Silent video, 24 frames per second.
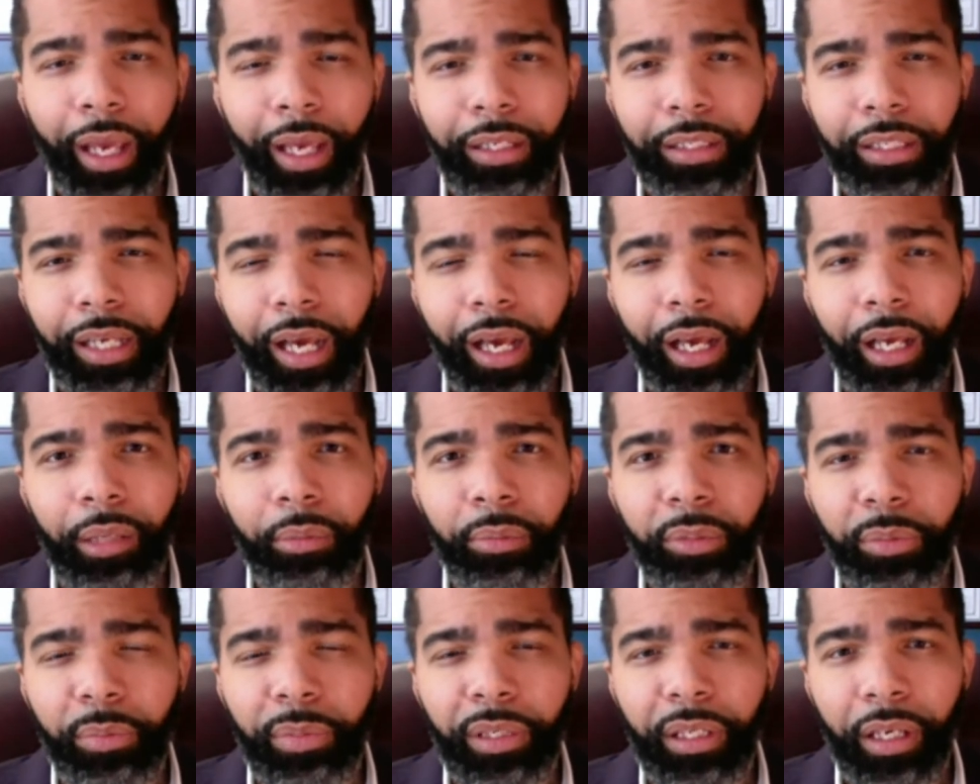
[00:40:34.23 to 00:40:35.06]
at
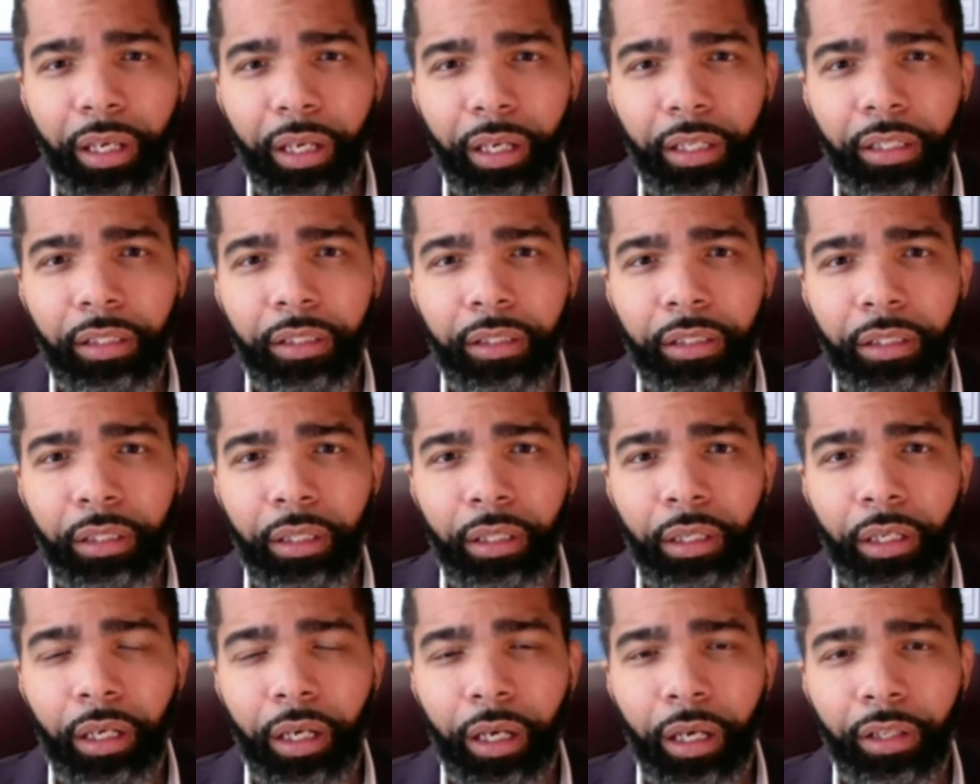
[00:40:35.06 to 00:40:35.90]
times because
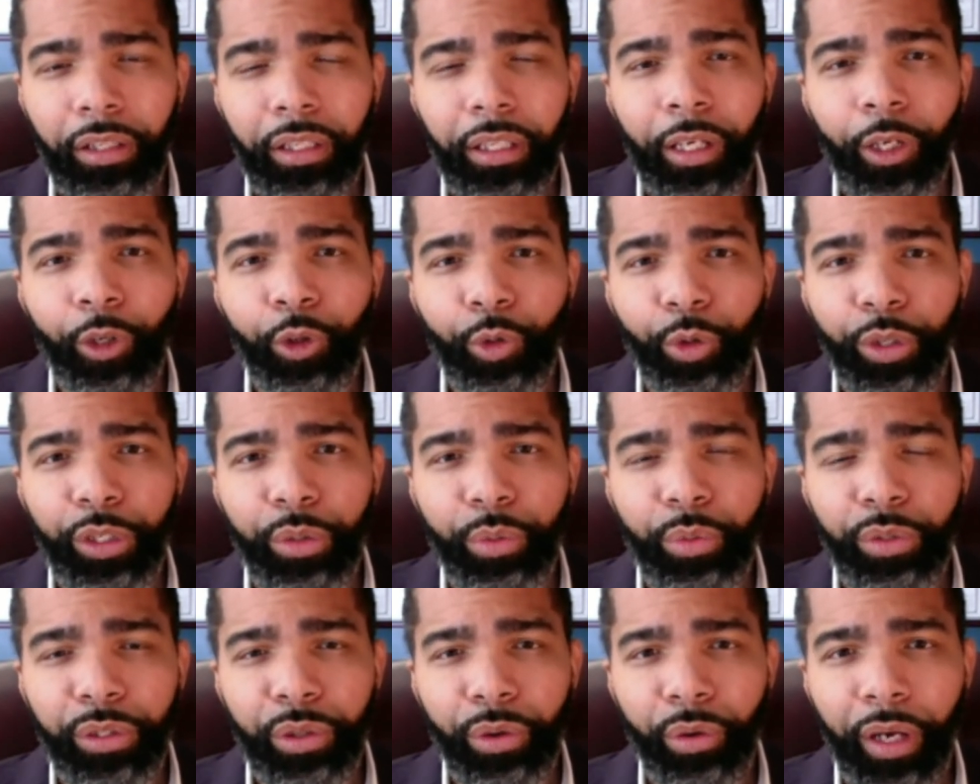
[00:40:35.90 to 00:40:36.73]
the
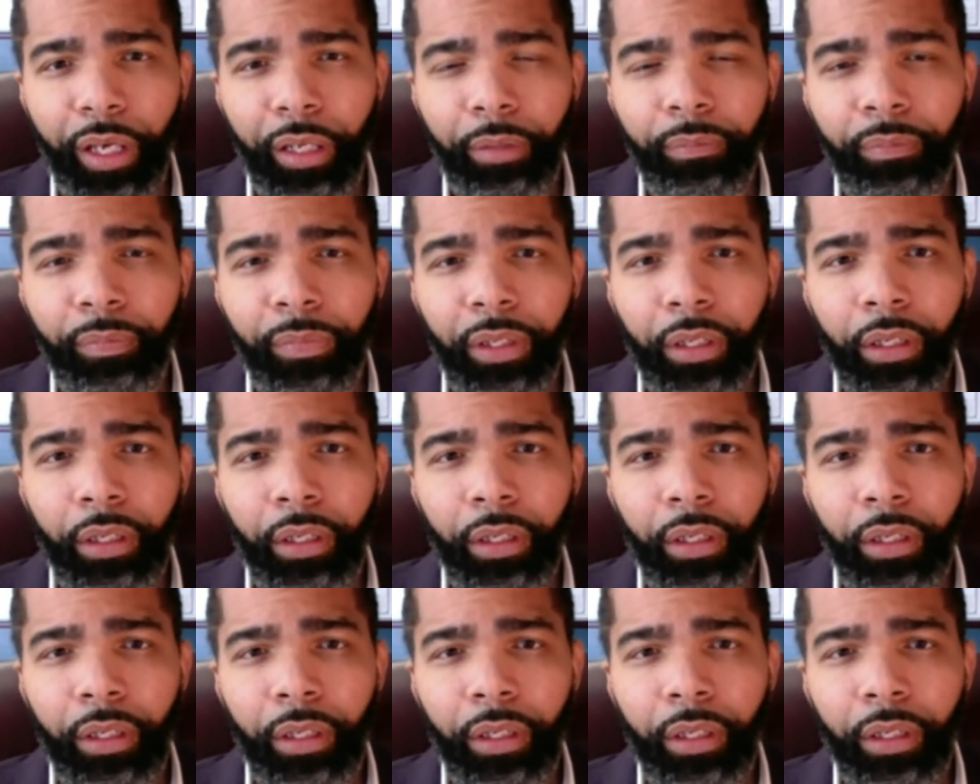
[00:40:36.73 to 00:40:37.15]
interest was great.